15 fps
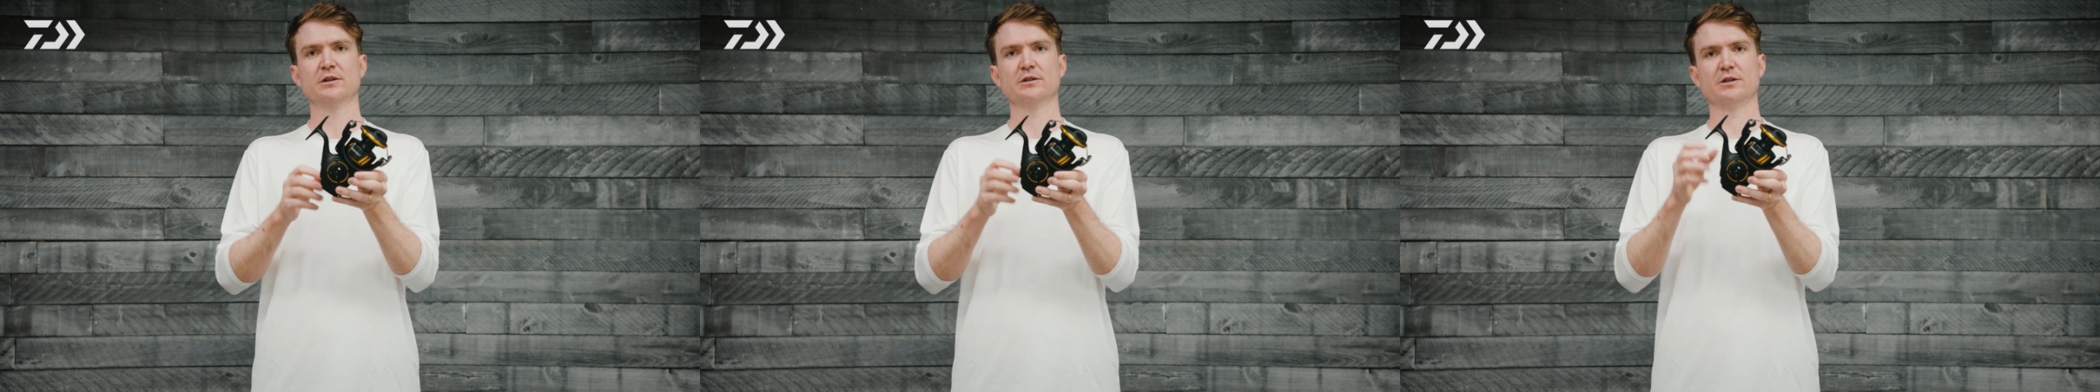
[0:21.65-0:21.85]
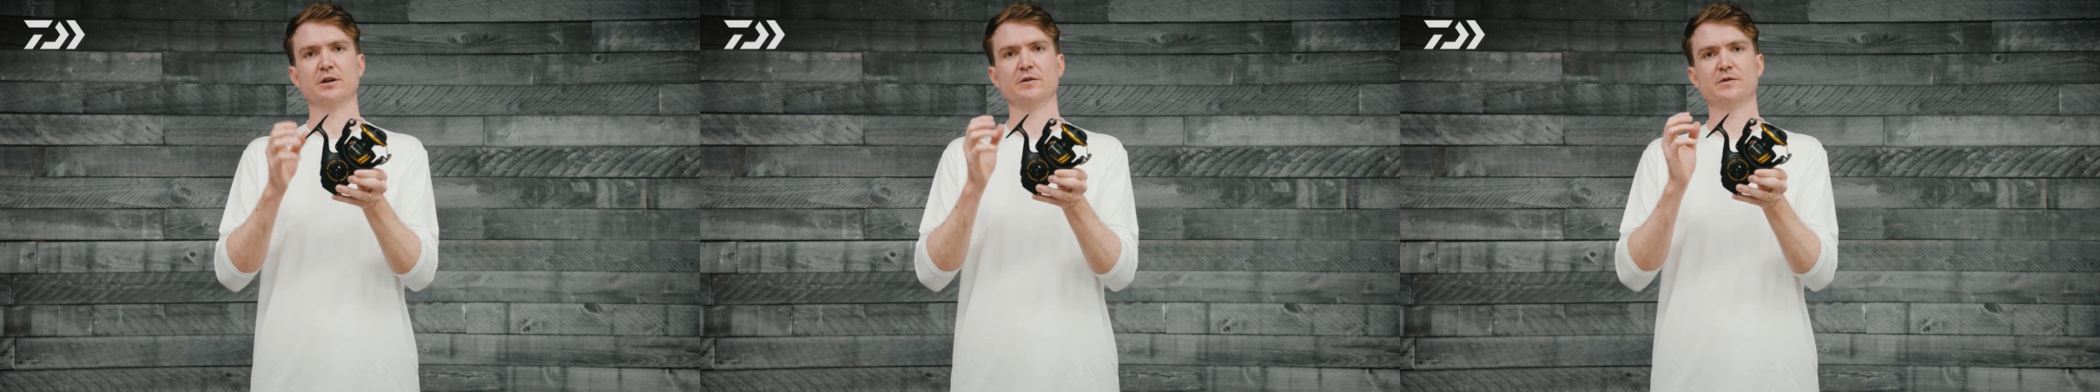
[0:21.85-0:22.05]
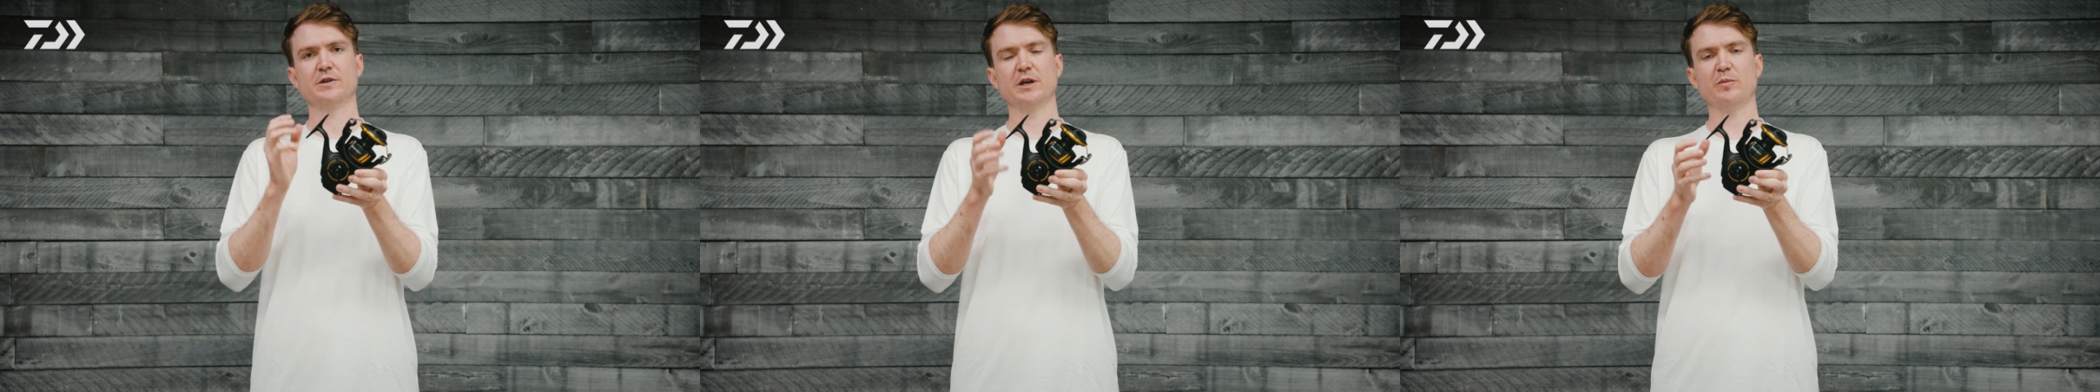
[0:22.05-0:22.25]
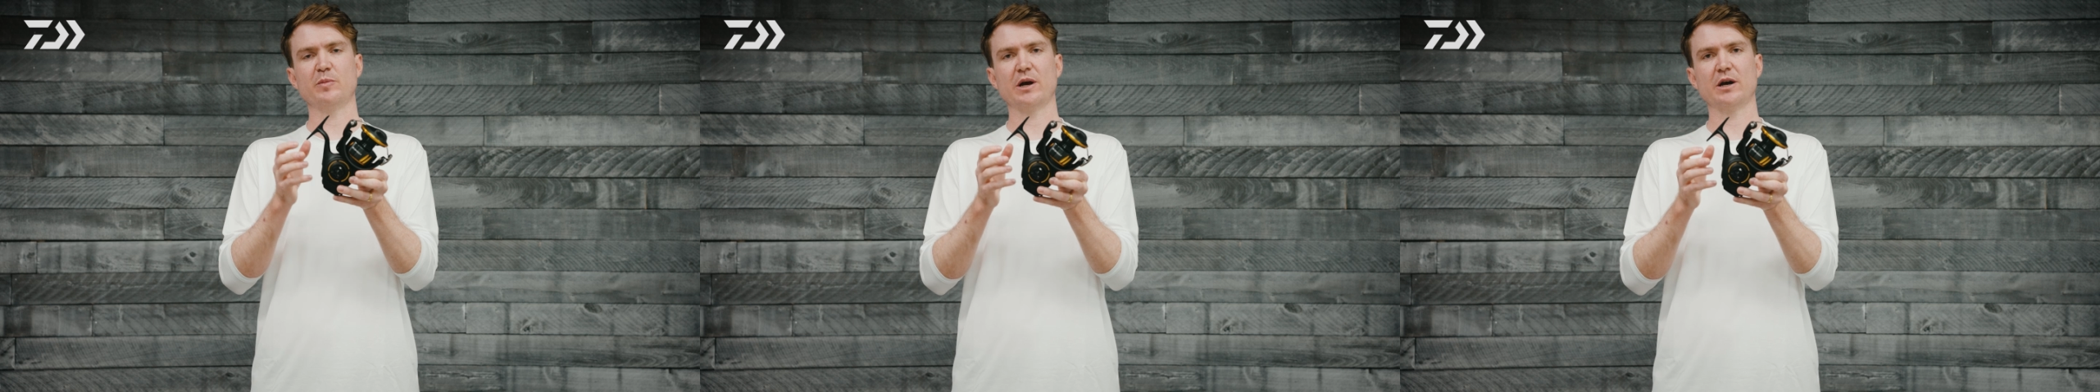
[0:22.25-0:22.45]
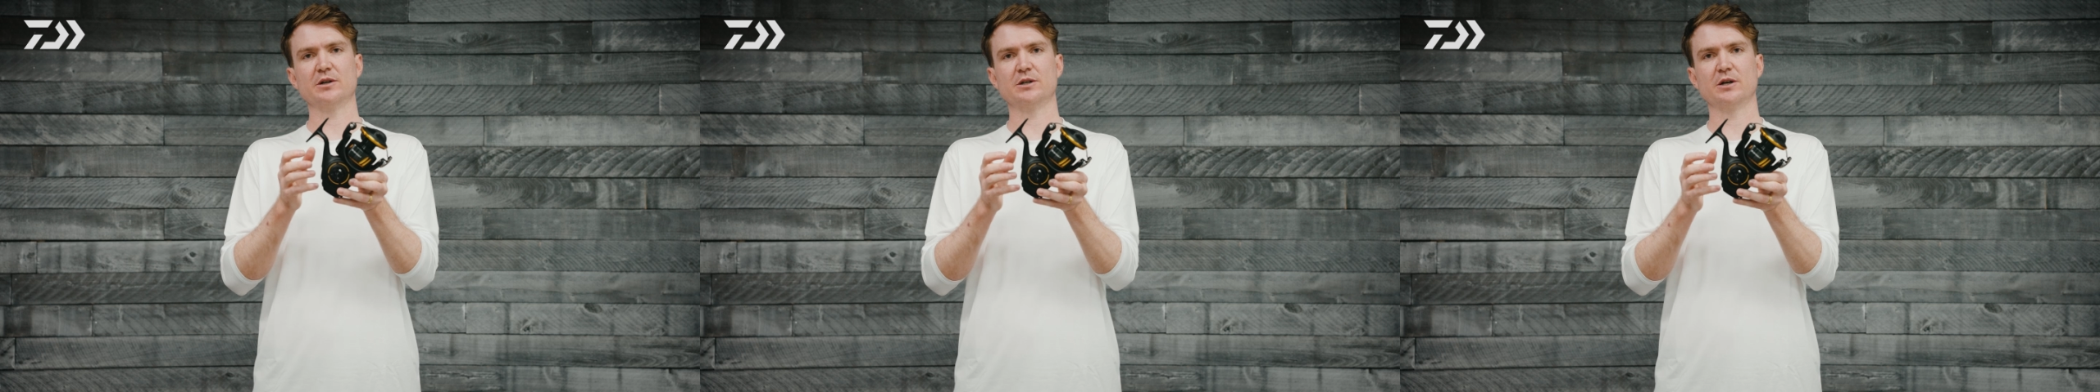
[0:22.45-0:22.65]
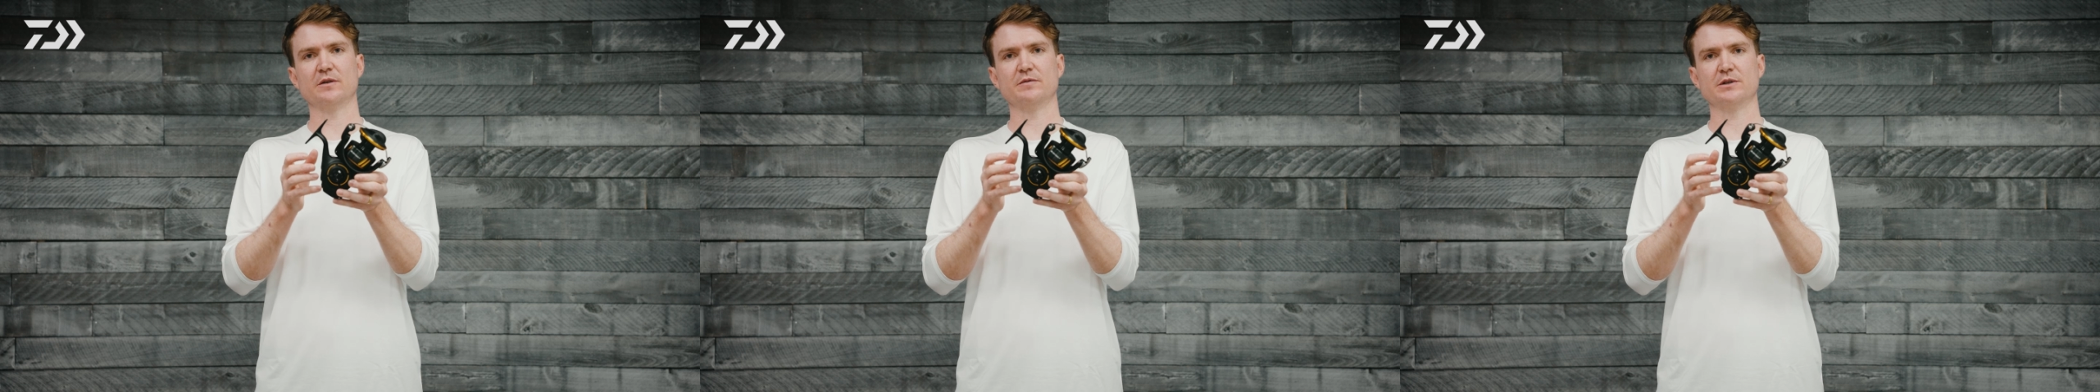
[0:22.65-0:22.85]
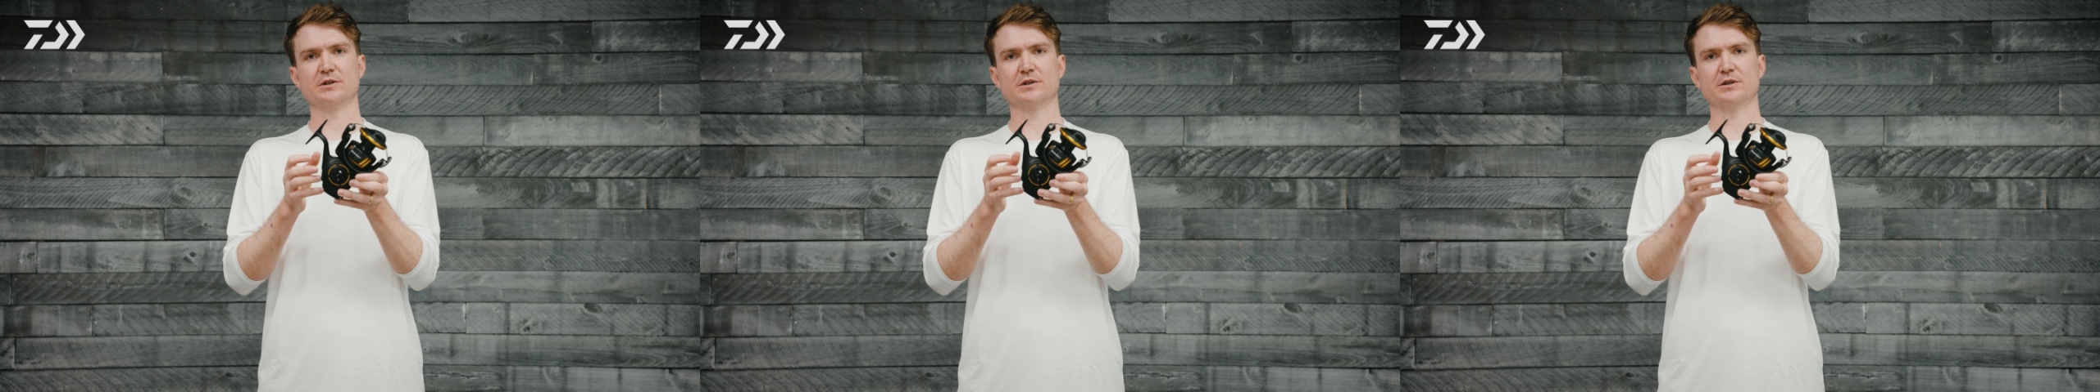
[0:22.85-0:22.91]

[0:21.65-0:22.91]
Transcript: So you've seen POWERDRIVE